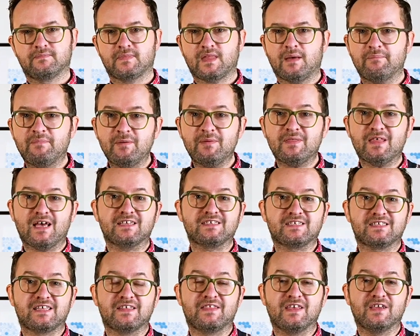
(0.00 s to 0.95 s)
Maybe that's
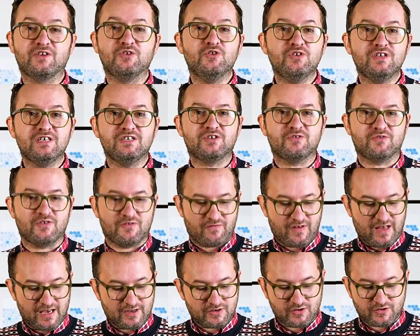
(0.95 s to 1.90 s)
the thing you need to
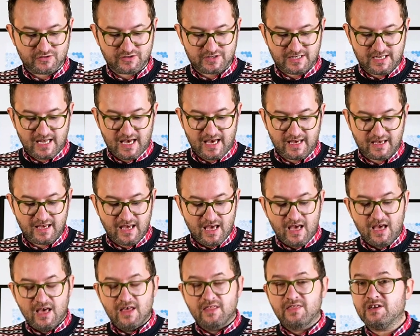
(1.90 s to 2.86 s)
reflect on today.
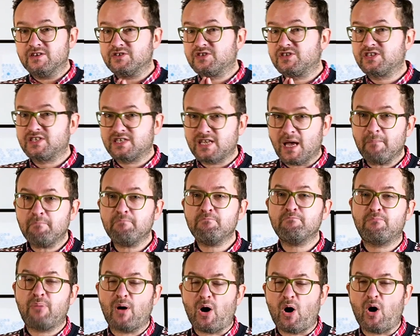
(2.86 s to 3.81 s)
There's
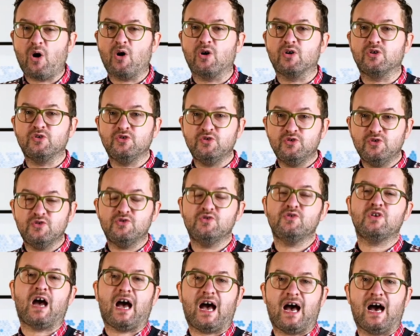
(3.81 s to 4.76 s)
some part
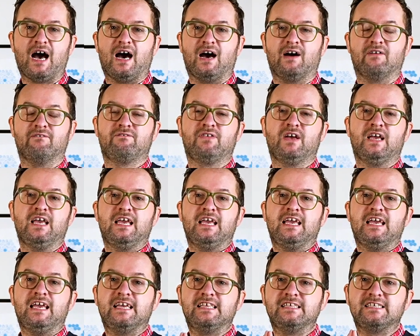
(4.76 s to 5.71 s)
you have
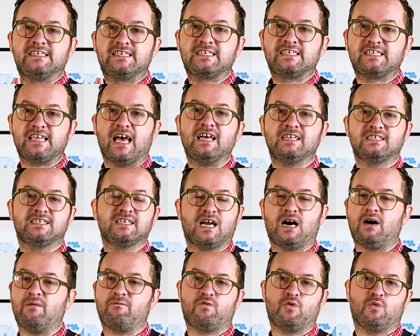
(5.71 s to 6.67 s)
in standing
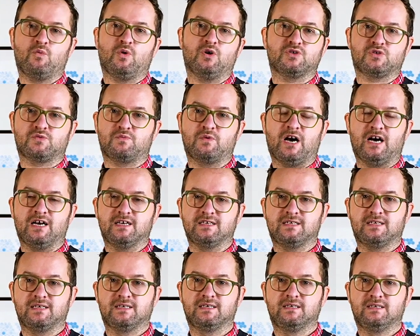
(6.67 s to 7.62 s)
up for what's
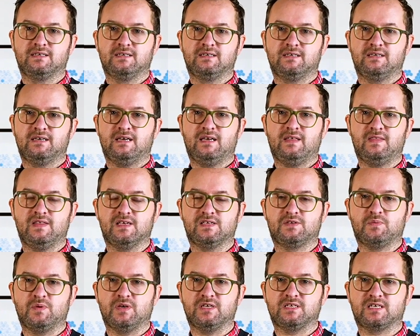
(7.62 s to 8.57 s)
right in
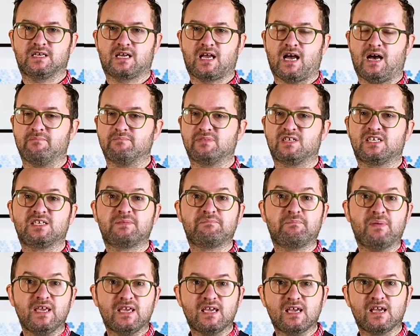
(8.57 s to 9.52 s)
this week to come,
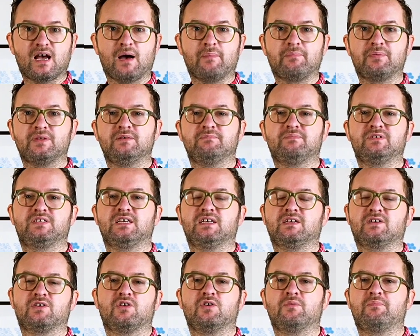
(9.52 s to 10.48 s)
speaking up in a
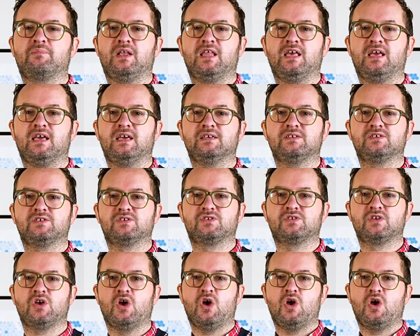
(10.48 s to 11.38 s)
particular place,